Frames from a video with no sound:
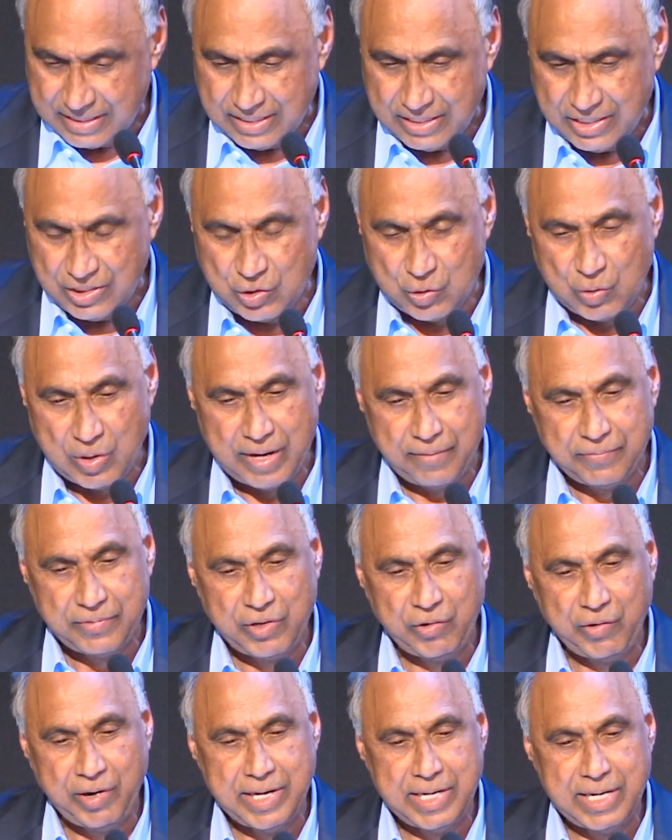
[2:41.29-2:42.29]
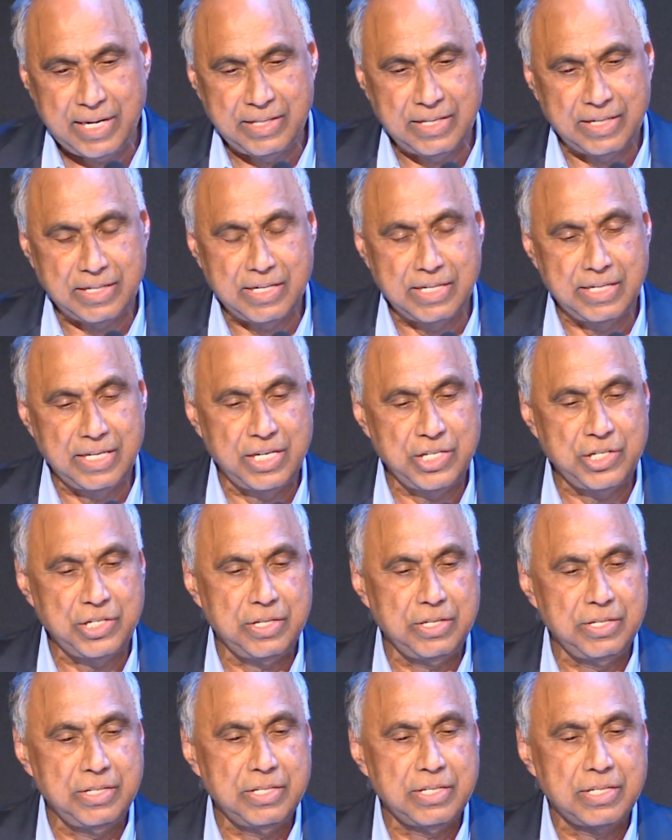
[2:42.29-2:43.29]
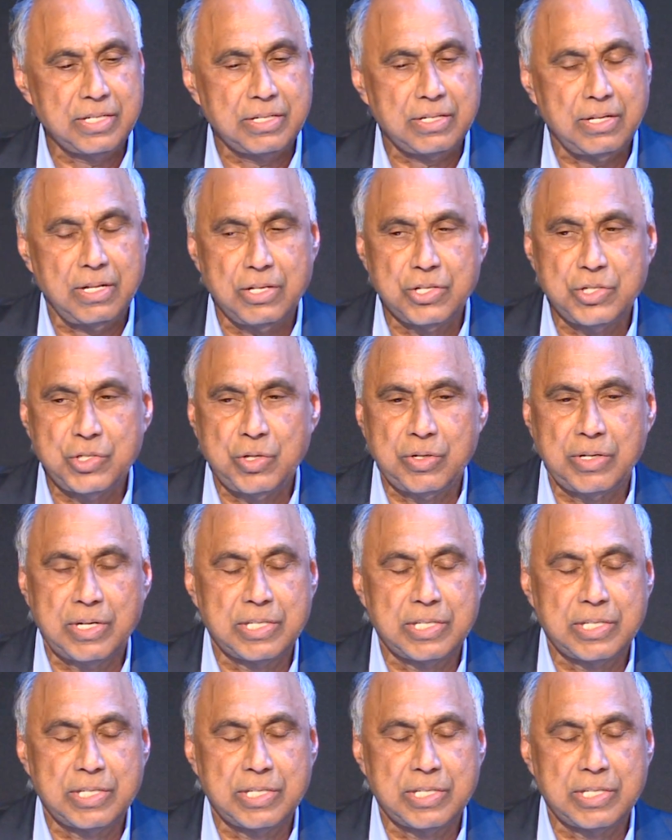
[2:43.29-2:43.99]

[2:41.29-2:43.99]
You have created the conditions, culture, and